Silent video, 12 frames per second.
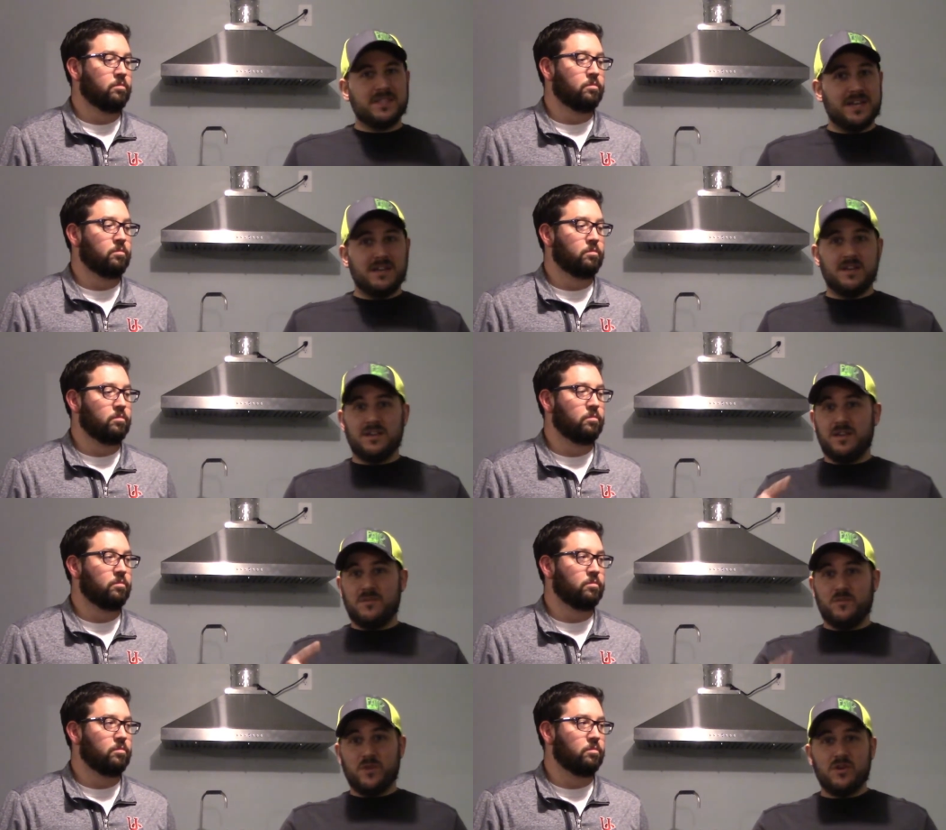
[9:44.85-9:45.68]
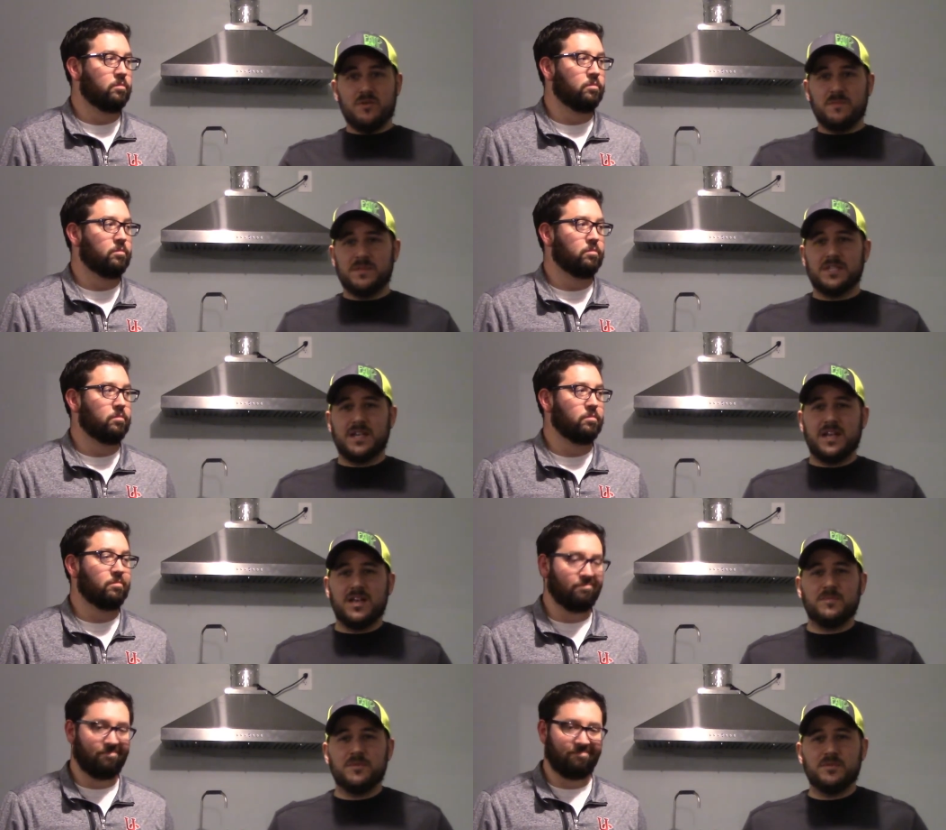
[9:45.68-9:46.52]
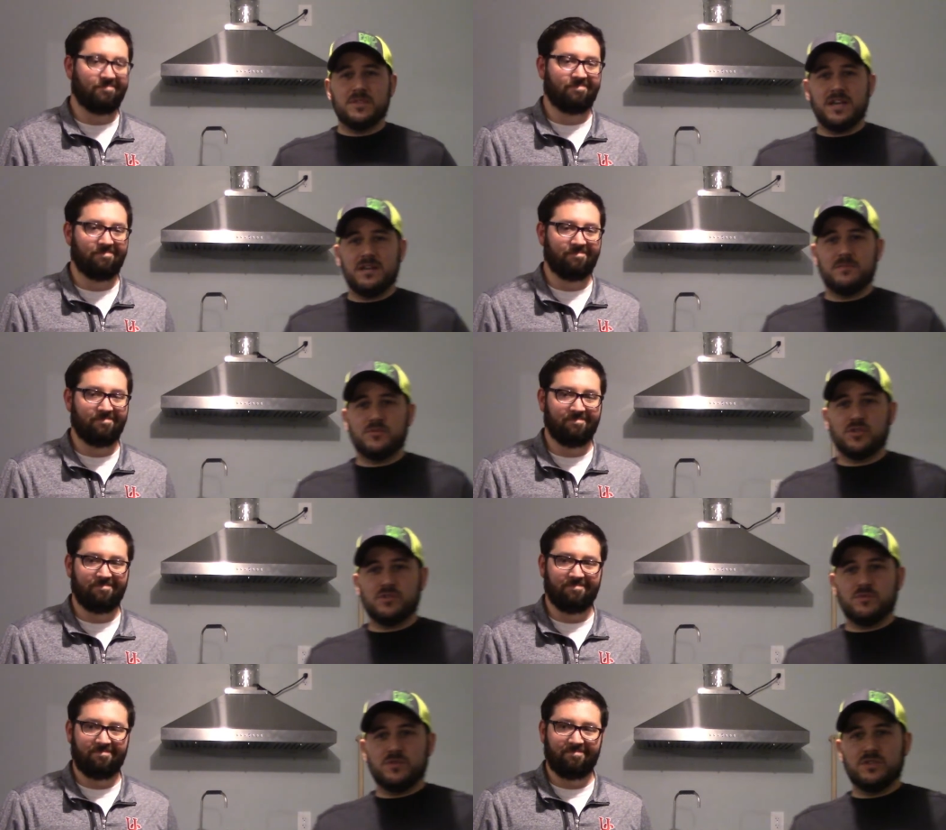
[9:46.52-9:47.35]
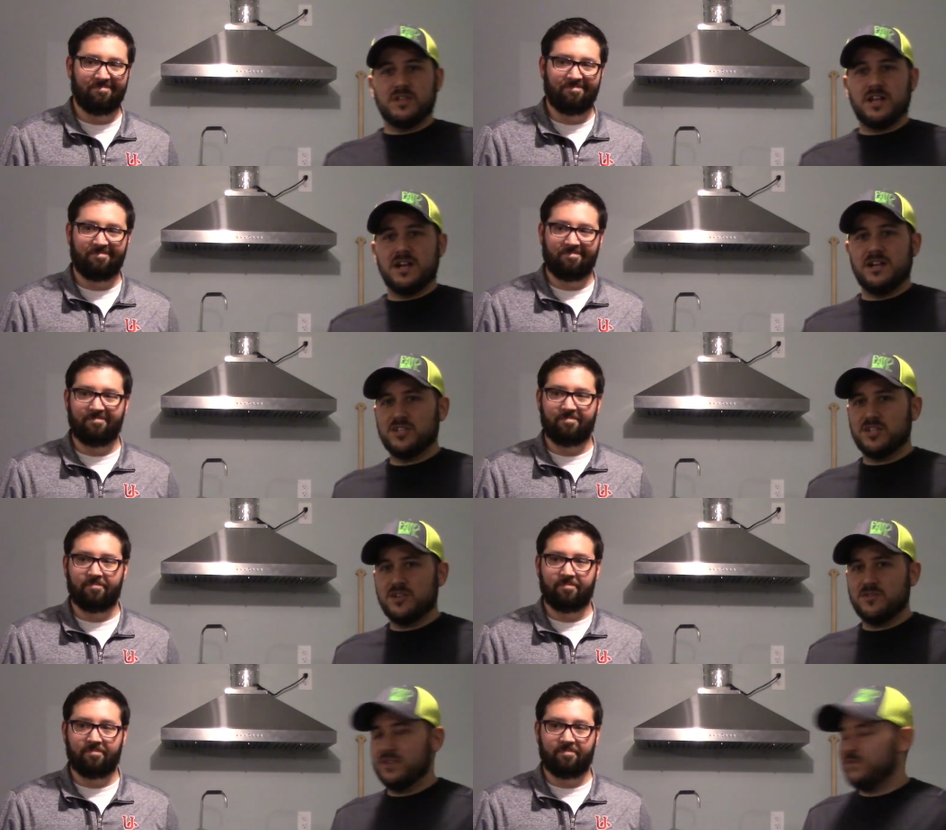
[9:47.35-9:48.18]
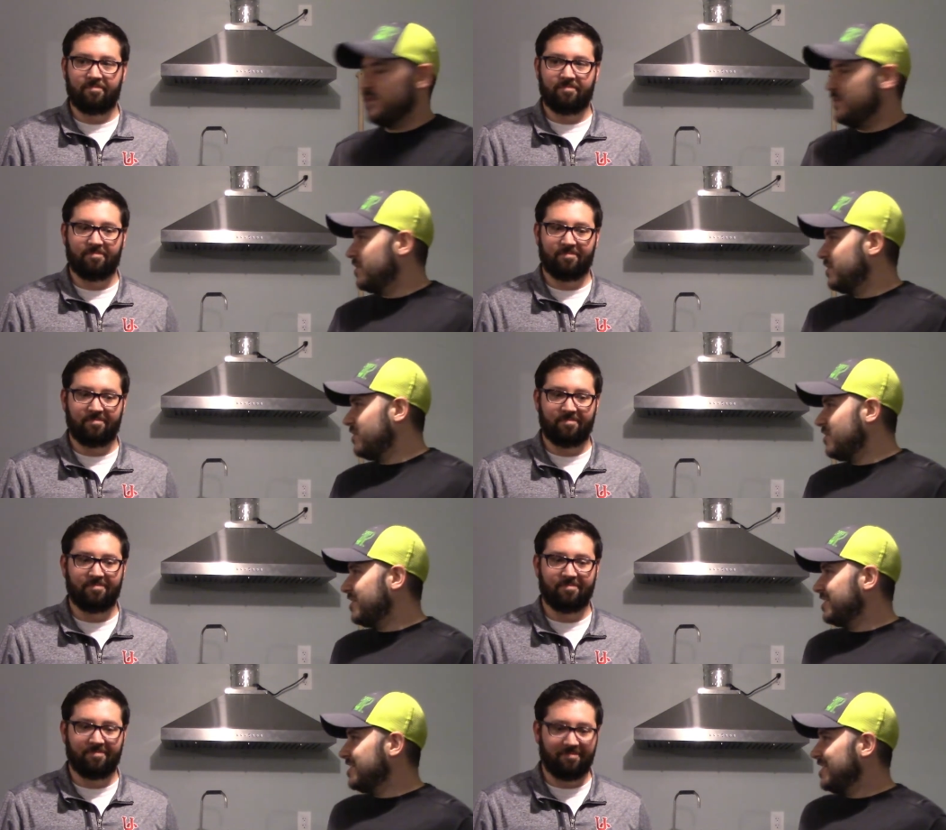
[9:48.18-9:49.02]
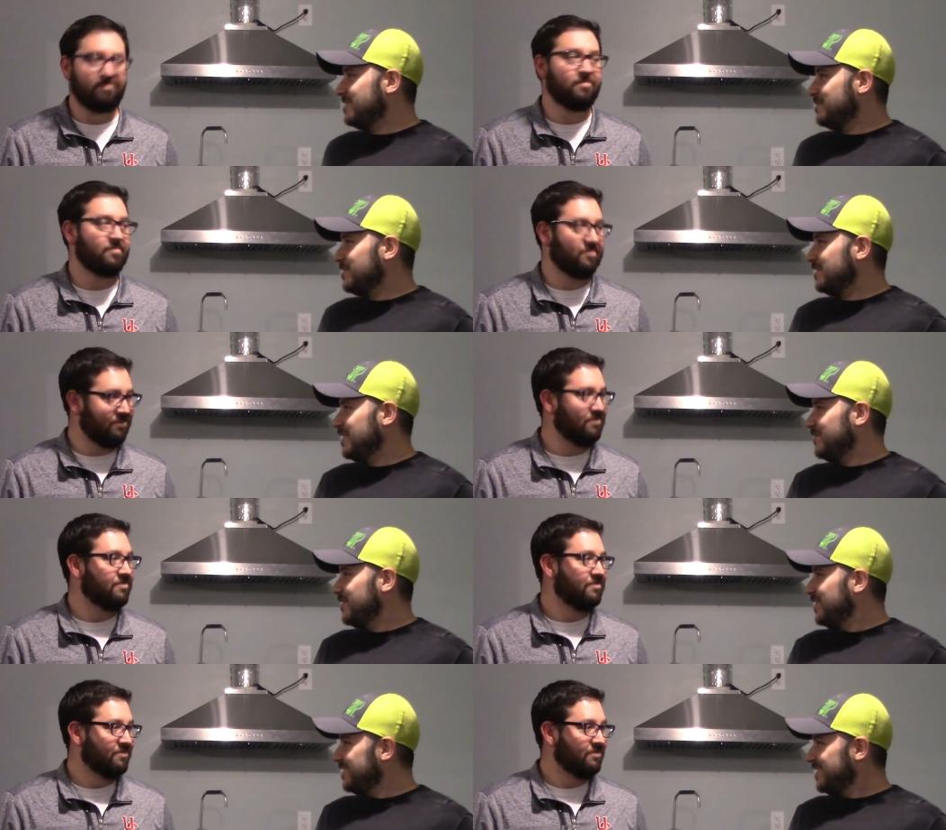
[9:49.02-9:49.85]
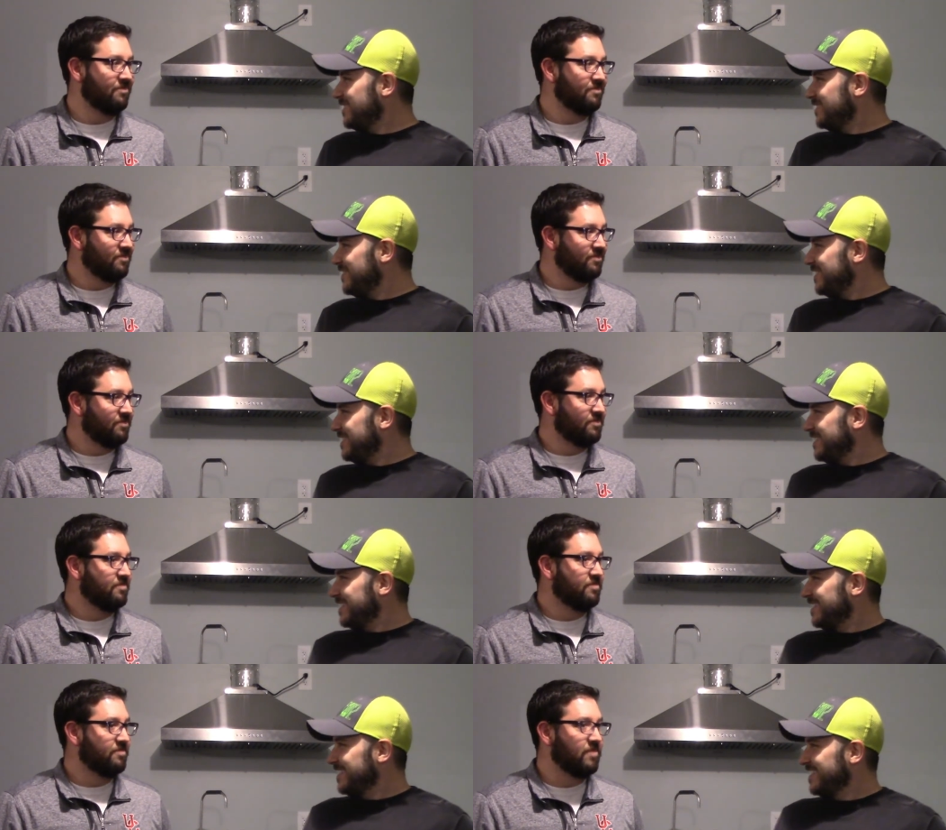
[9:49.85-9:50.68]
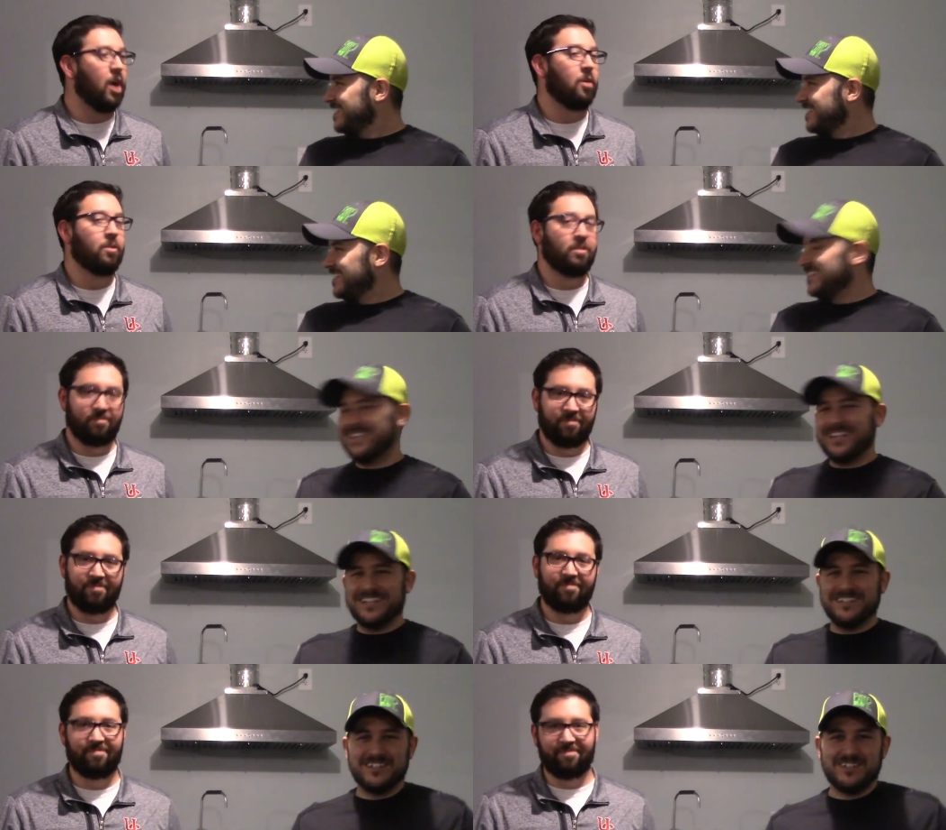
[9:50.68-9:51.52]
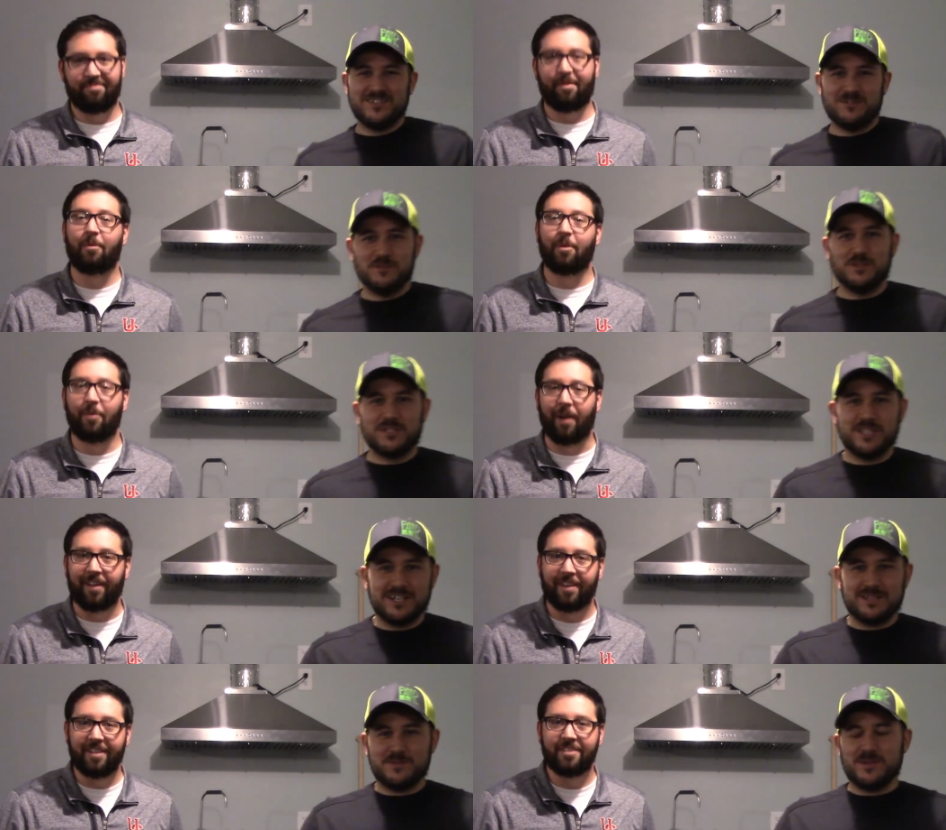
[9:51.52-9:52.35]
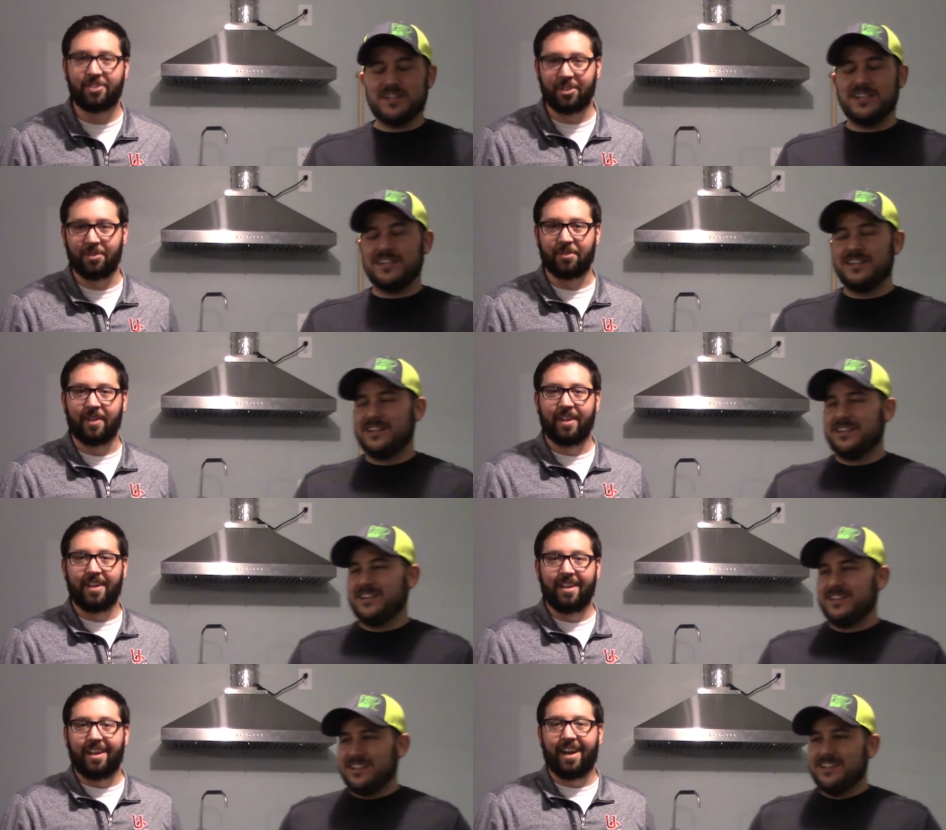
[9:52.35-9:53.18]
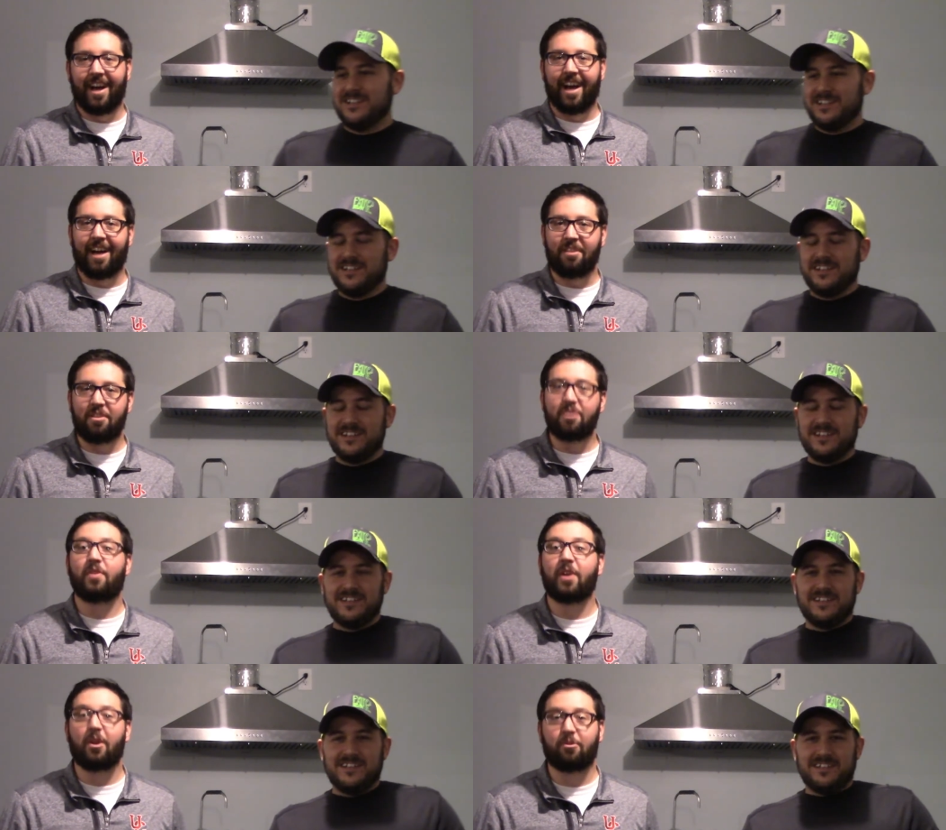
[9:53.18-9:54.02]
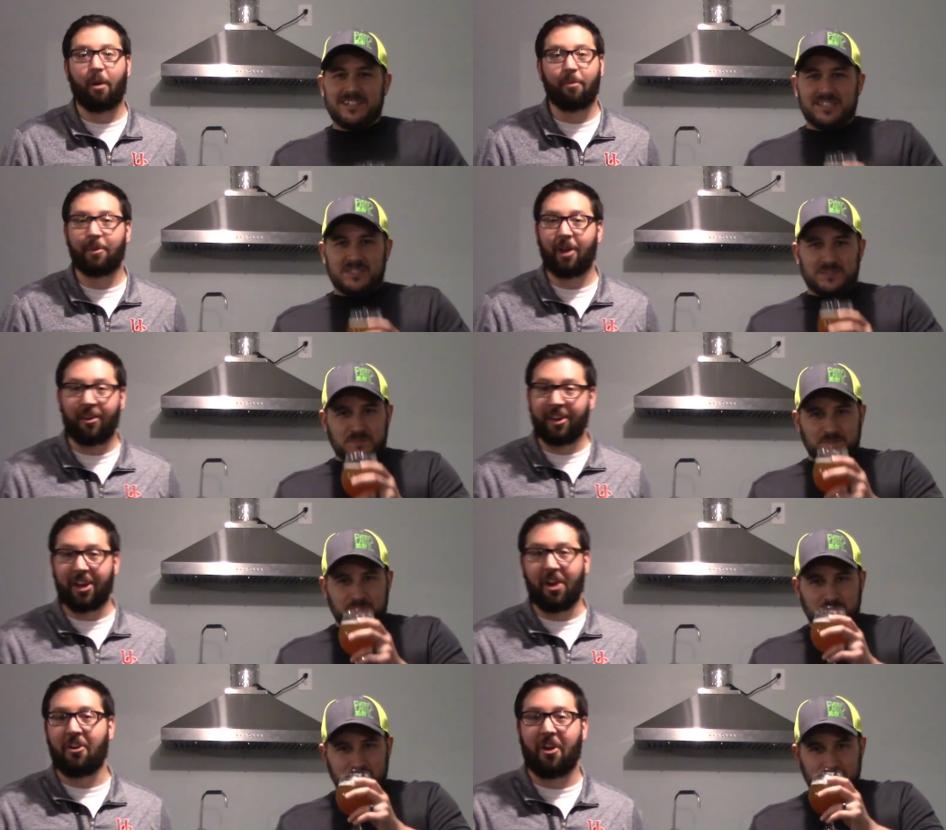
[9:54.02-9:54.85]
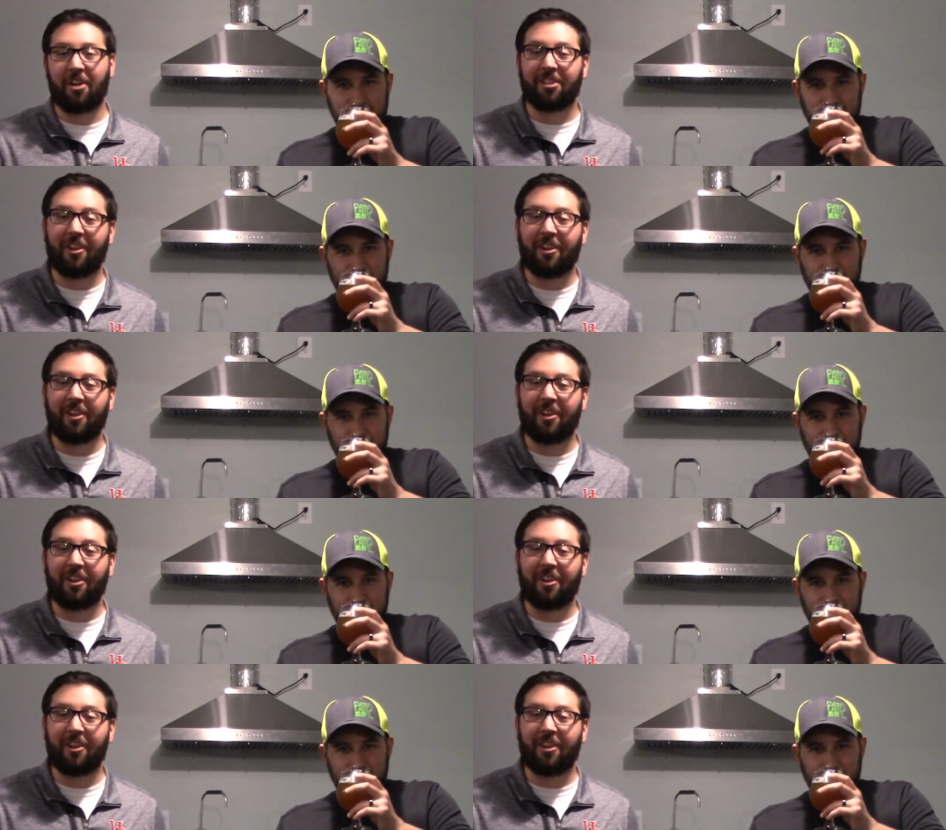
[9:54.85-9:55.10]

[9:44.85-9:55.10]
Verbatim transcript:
Speaker 1: that we're hoping is going to help you with that. I'm sure we'll uh, show it if we haven't already talked about it. Have we already talked about it?
Speaker 2: No. Okay. But we, we will soon. Uh, this video's probably already gone on